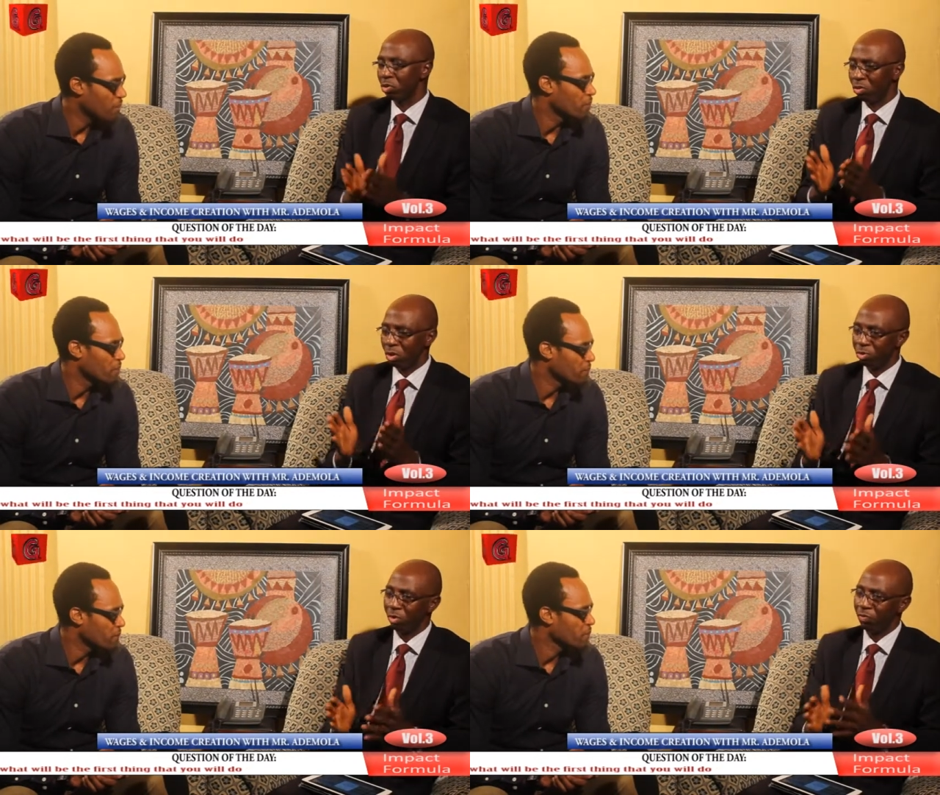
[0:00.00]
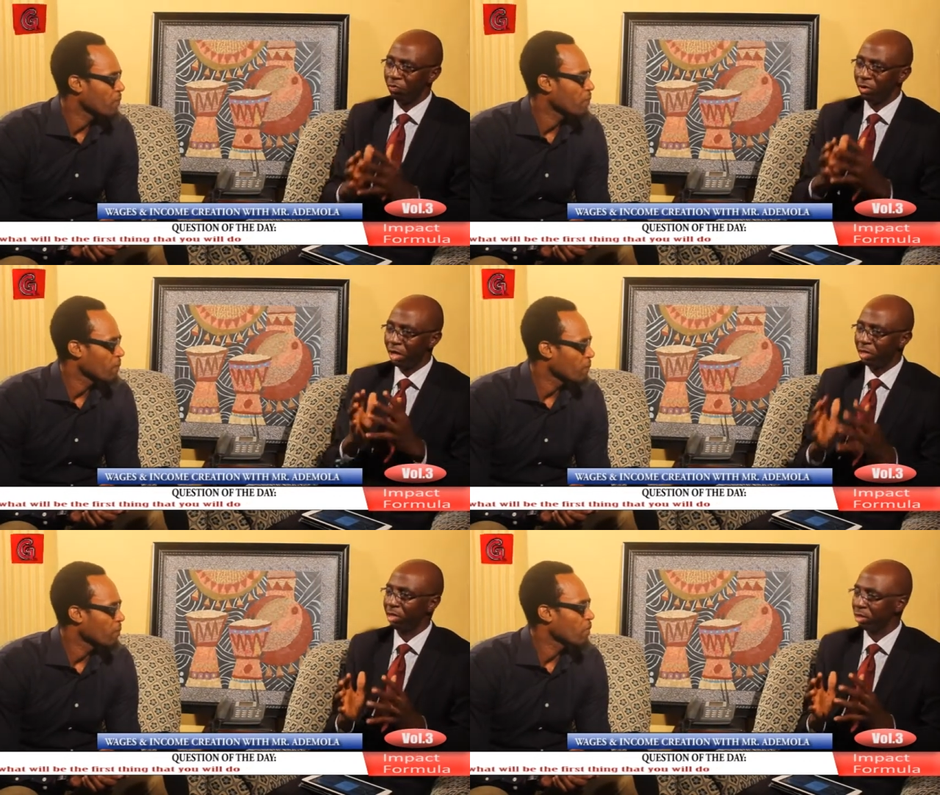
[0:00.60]
Speaker 1: You could also
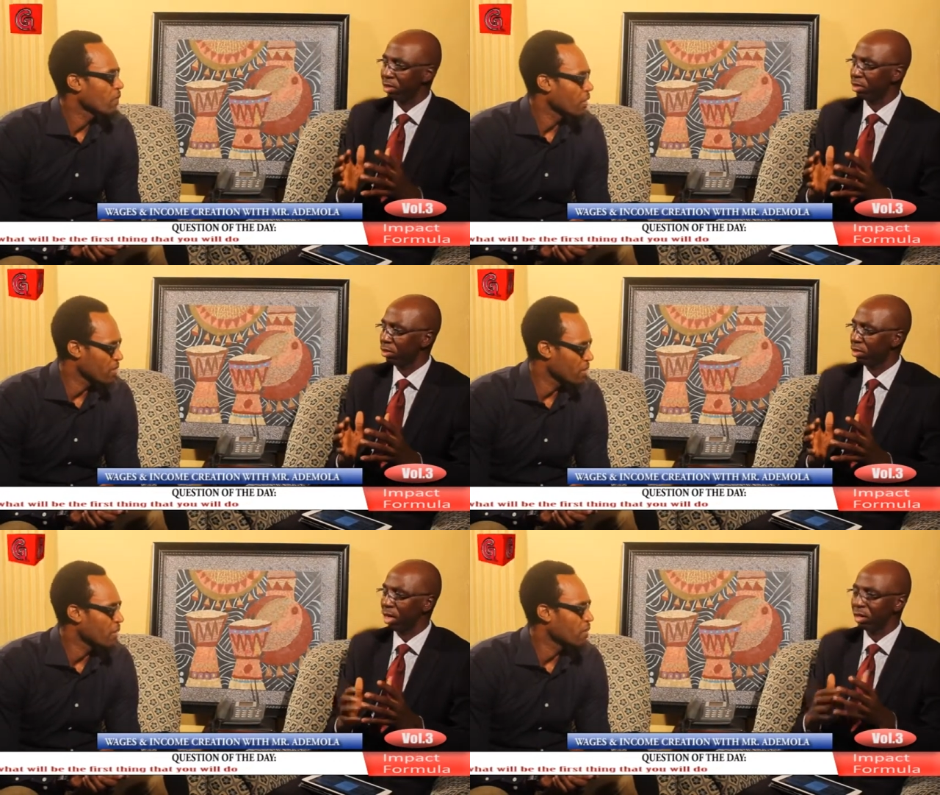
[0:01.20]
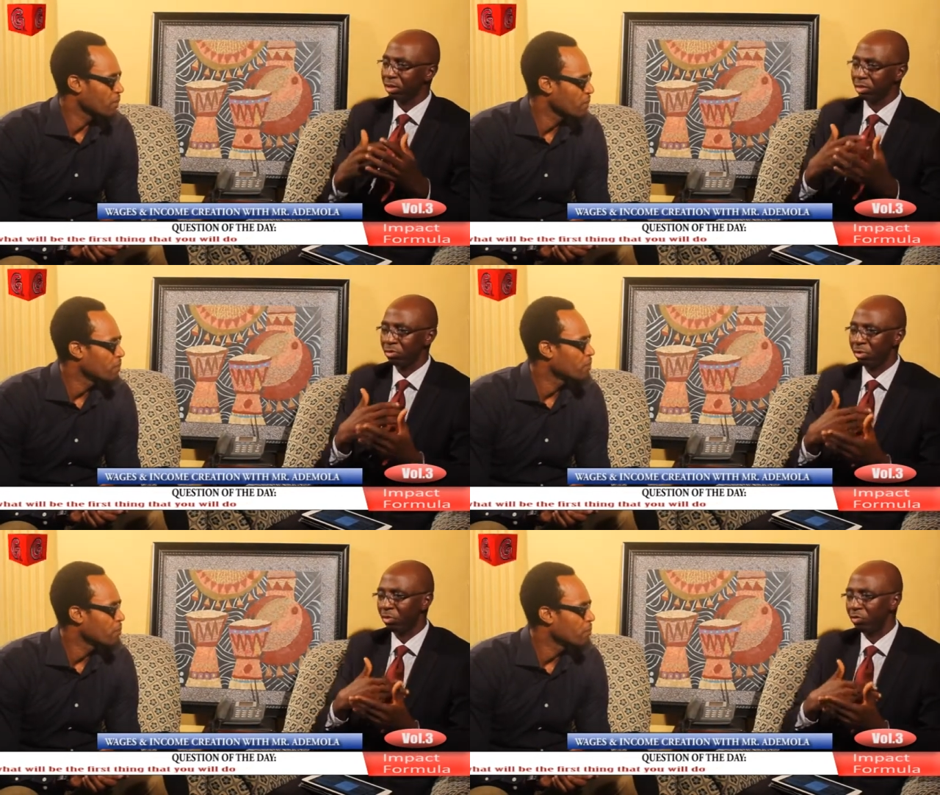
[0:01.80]
fillet it. Exactly. That is
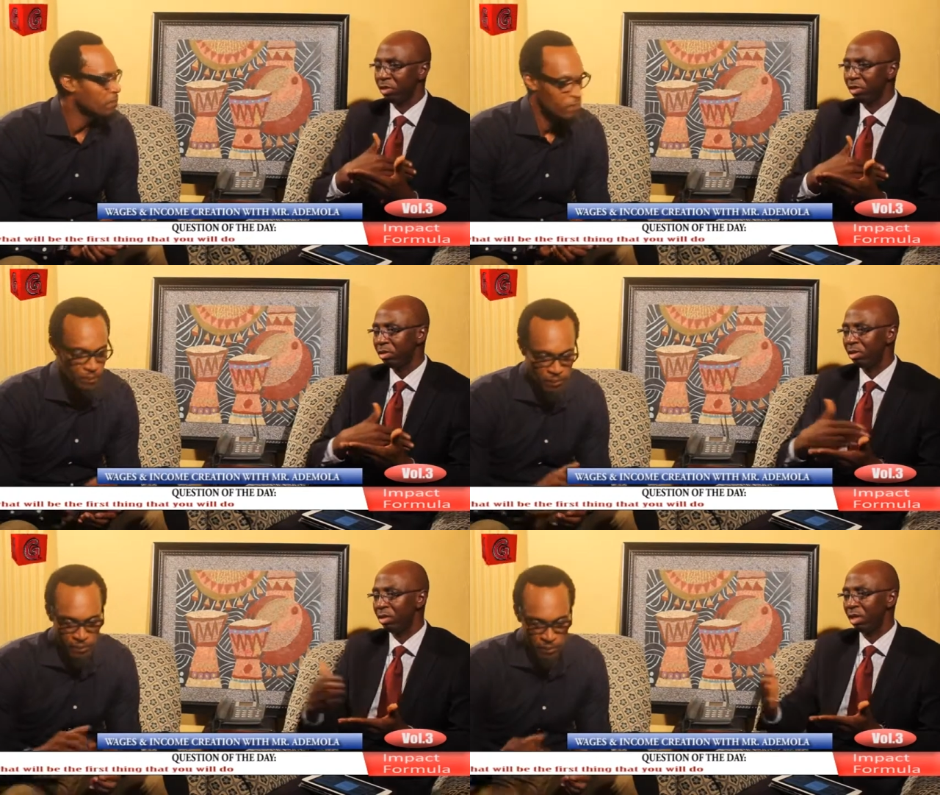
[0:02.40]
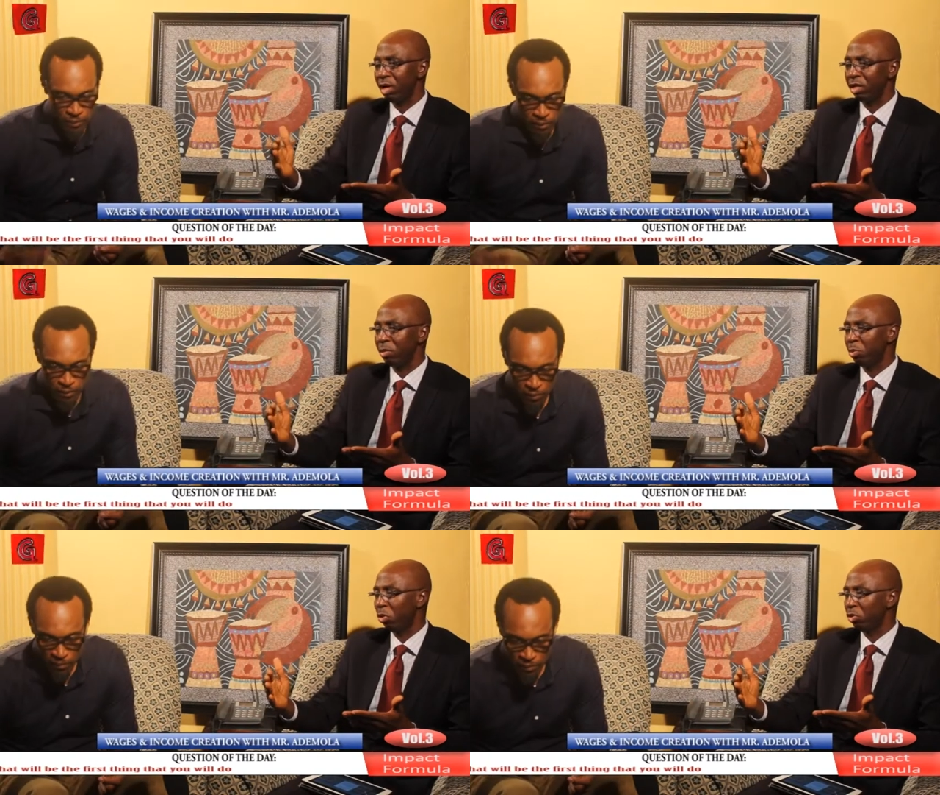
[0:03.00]
removing uh,
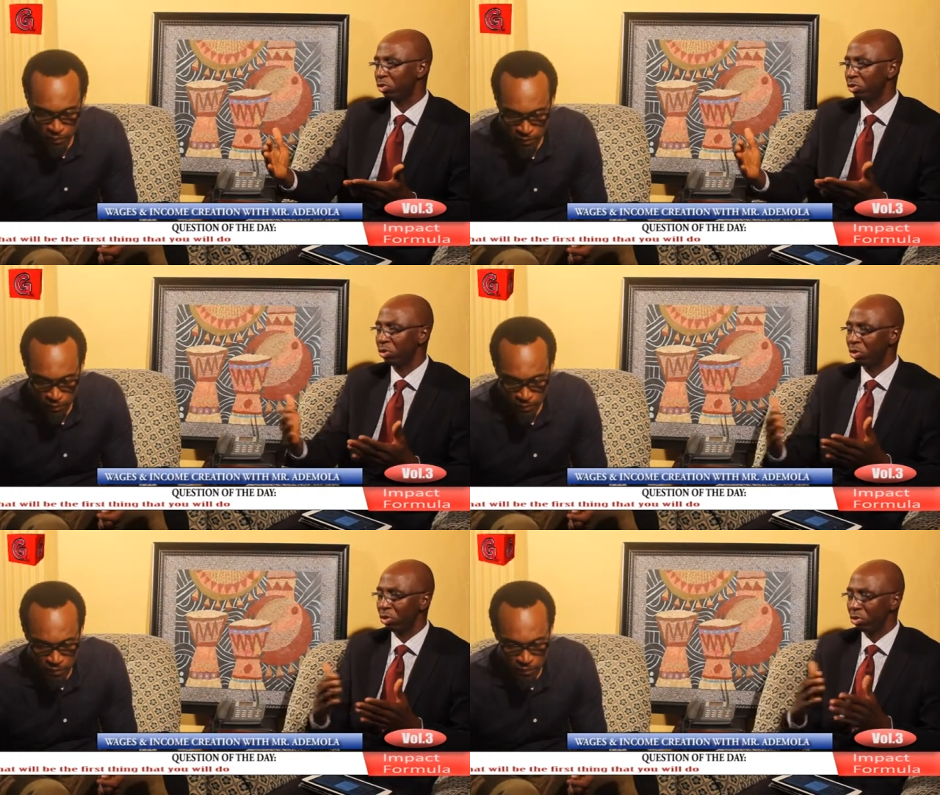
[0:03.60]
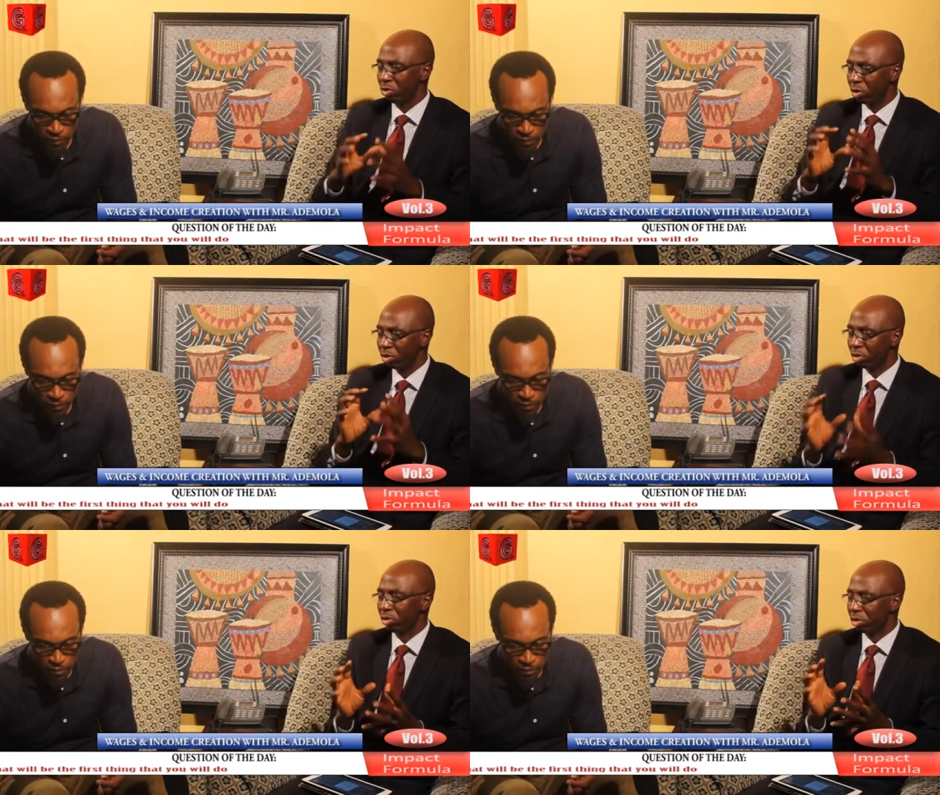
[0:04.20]
the bones,
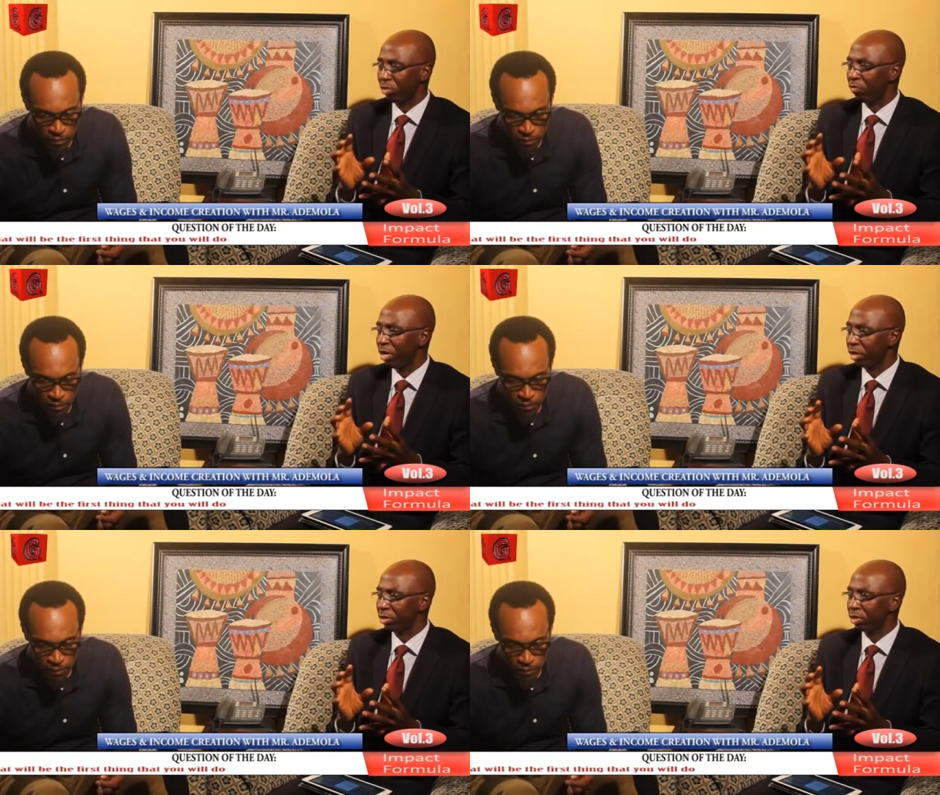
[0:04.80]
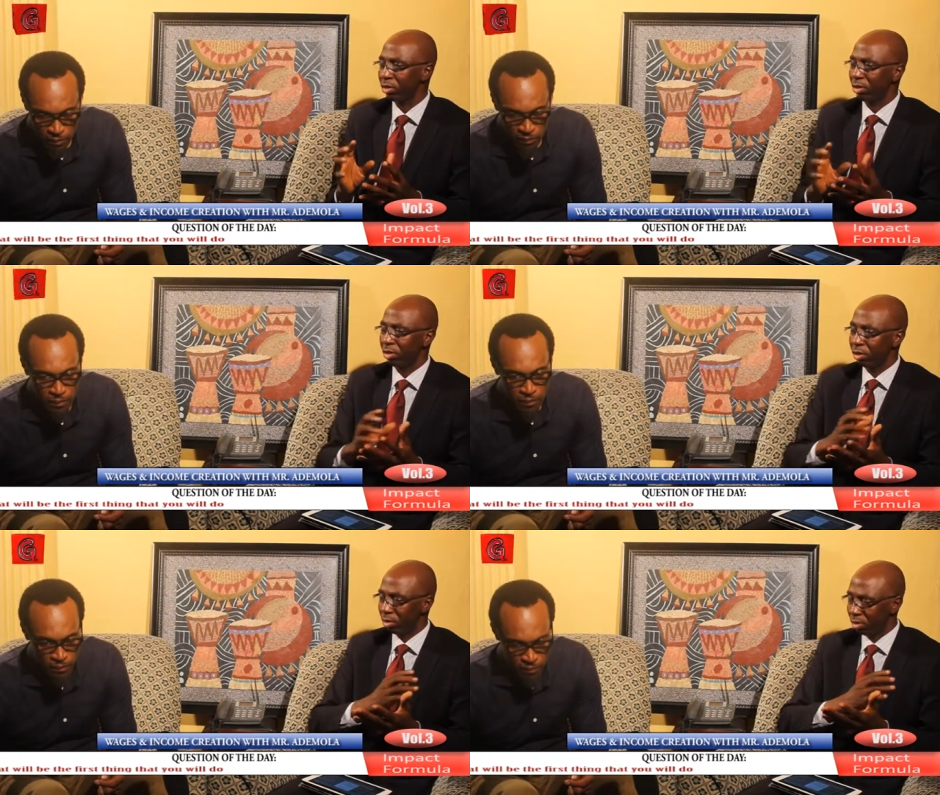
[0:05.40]
just the flesh,
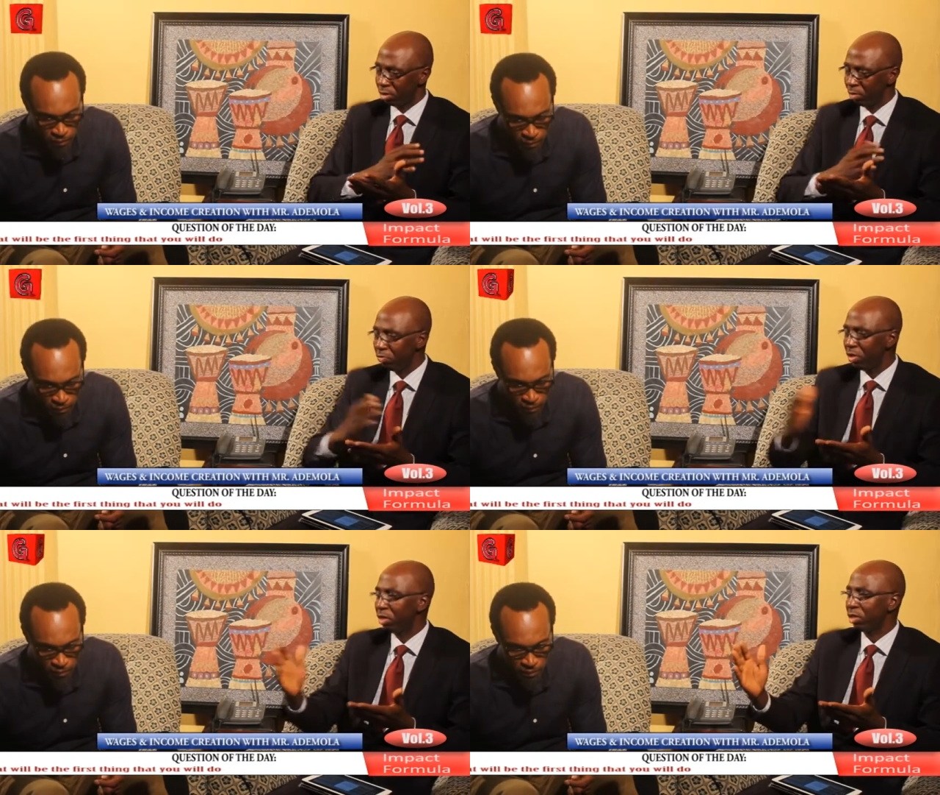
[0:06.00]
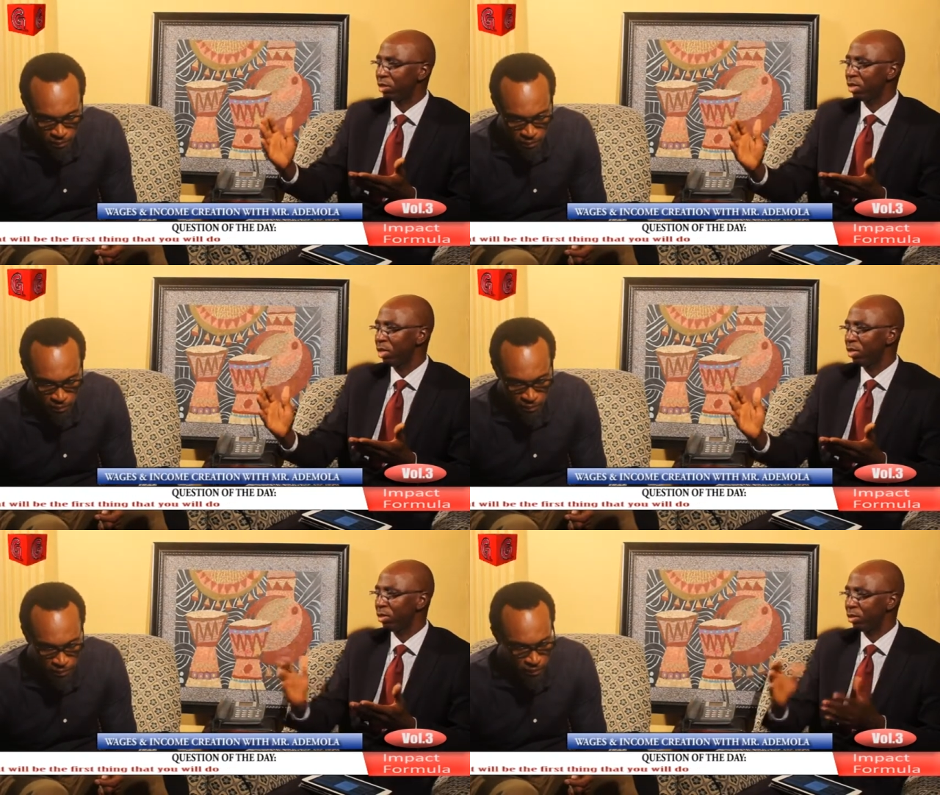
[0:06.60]
removing the skin.